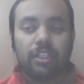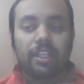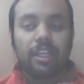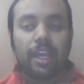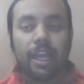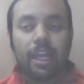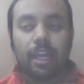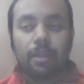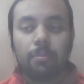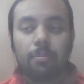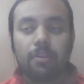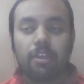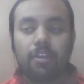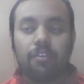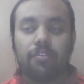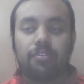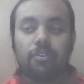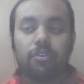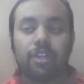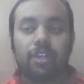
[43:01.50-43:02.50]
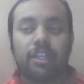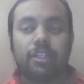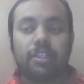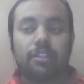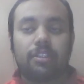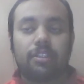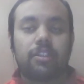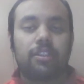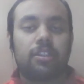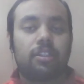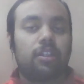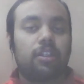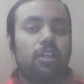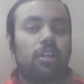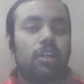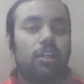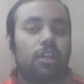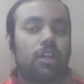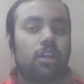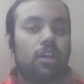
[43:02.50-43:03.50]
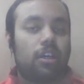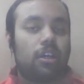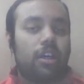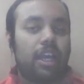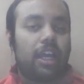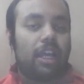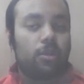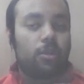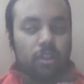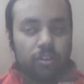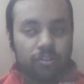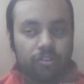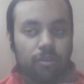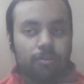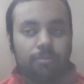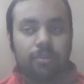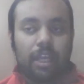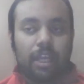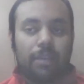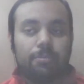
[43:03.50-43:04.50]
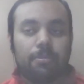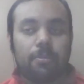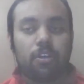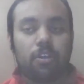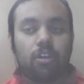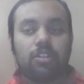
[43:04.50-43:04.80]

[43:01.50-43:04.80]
would it help if you get a uh, from that?